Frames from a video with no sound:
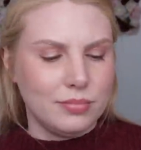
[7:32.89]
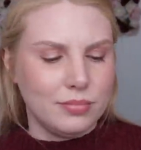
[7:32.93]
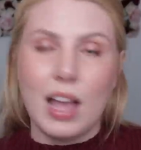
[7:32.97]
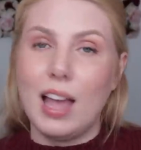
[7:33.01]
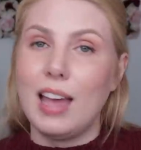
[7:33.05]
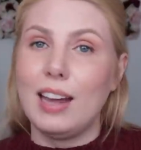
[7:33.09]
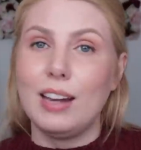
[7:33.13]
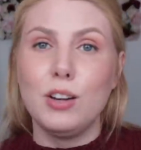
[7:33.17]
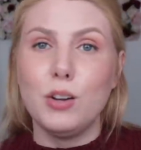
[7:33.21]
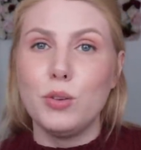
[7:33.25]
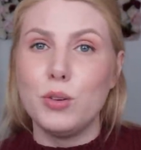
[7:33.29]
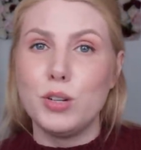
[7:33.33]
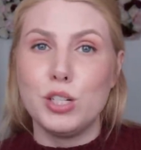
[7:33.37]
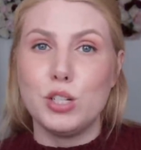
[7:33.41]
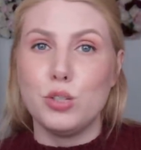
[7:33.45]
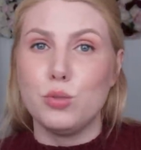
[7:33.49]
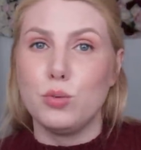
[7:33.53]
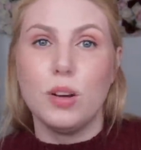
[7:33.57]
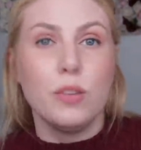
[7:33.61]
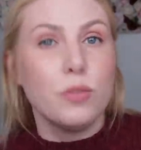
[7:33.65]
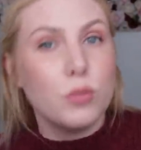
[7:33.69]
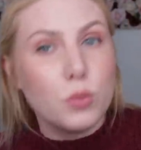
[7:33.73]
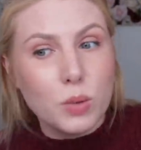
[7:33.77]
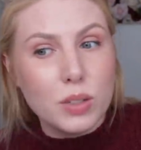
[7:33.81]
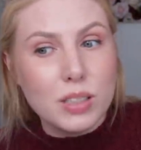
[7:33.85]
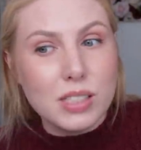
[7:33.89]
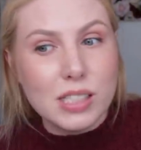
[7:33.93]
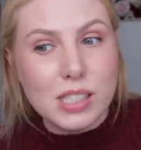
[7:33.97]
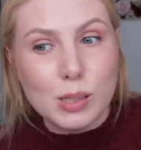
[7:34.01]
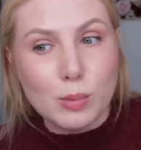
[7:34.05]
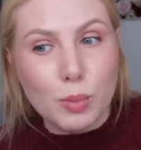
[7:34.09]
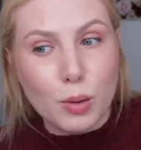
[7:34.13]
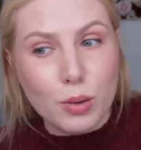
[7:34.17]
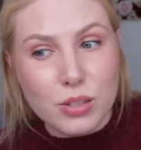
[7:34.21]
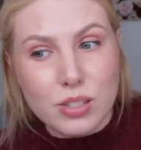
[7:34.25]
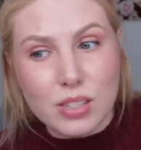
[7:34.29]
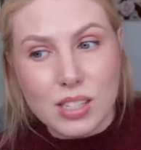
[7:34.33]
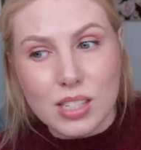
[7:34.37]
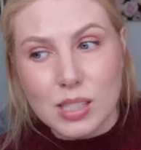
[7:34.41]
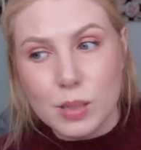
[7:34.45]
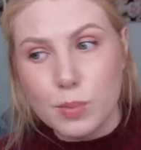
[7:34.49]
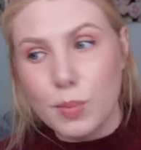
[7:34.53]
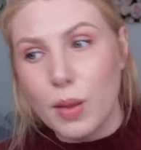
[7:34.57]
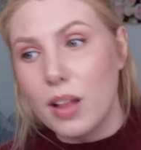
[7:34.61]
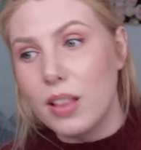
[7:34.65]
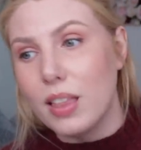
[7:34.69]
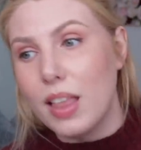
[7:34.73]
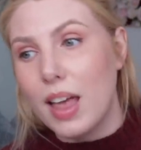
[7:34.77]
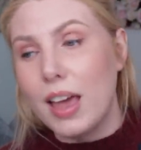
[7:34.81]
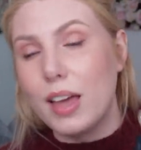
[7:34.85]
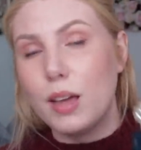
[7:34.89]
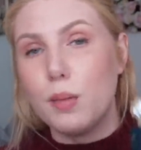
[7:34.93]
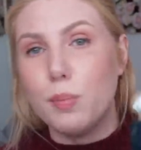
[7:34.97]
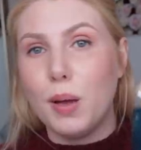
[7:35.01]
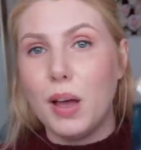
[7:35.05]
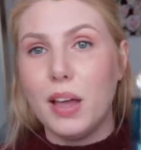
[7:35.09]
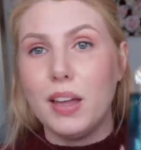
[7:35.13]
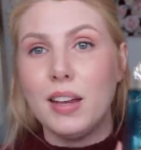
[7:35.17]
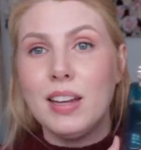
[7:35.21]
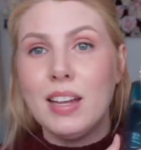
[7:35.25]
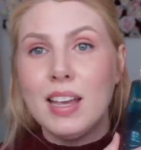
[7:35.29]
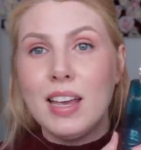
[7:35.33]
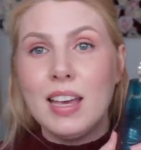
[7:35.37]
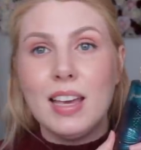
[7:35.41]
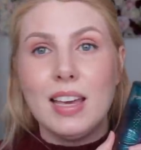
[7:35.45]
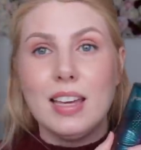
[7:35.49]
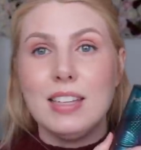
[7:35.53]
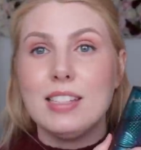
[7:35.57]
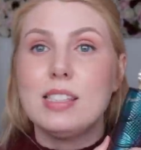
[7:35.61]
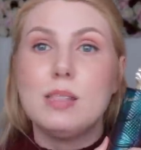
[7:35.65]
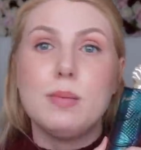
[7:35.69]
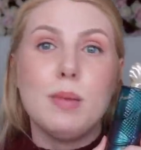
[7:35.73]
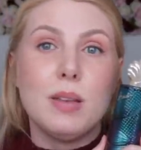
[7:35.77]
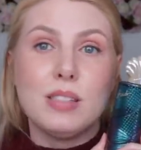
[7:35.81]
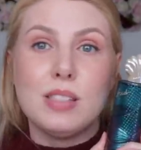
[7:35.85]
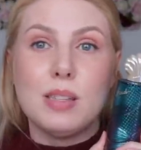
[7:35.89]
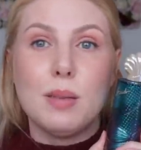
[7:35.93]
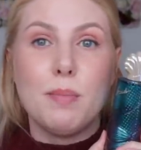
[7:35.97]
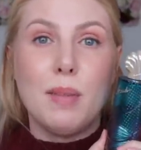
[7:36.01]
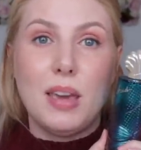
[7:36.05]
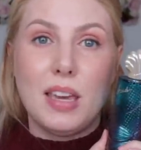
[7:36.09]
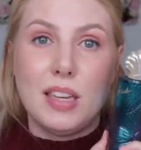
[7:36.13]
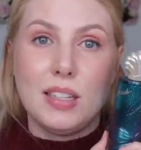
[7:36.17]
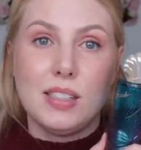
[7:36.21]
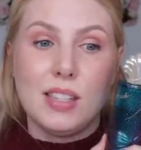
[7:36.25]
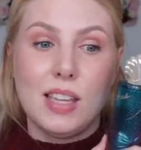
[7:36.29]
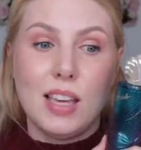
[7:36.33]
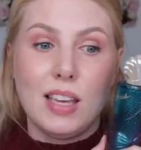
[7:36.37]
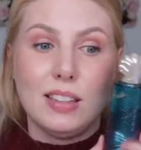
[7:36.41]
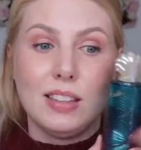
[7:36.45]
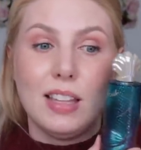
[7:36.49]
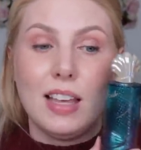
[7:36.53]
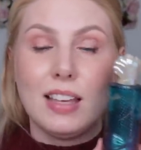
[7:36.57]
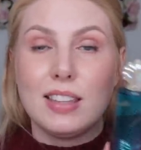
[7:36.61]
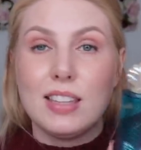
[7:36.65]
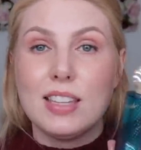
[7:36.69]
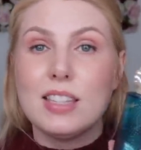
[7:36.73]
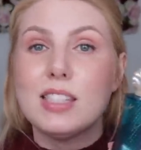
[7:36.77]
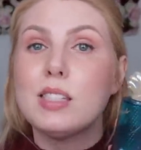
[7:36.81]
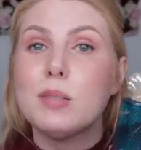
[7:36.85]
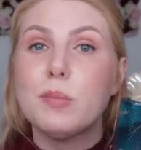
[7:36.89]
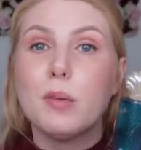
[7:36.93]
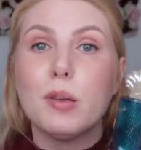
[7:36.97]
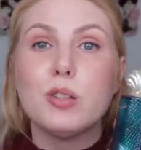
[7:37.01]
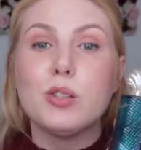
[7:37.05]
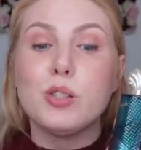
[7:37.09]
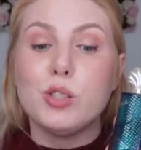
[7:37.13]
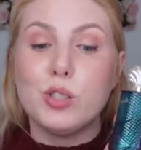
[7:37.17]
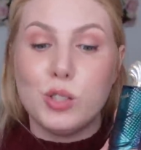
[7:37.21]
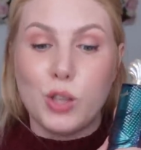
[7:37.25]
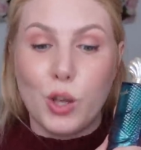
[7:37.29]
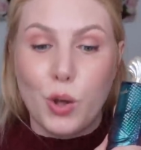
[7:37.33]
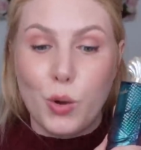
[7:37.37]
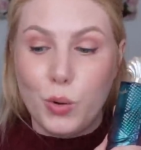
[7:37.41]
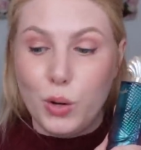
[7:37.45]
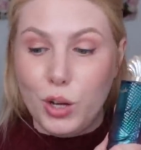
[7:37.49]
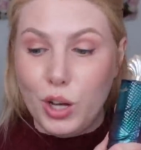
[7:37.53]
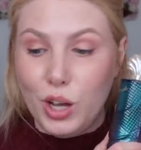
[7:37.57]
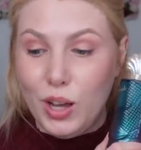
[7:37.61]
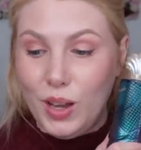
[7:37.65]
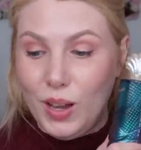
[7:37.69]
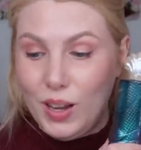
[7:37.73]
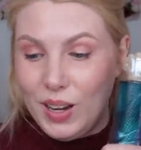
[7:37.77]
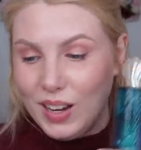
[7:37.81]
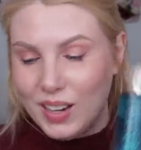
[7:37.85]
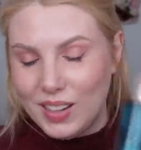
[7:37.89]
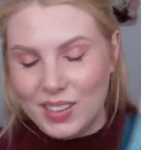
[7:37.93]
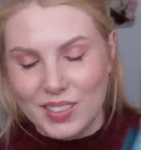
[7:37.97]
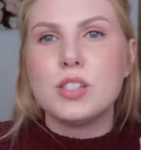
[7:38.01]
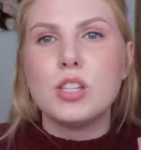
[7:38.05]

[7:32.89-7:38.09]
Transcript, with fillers: I don't know what driftwood's supposed to smell like, but it smells amazing. Like this smells so good.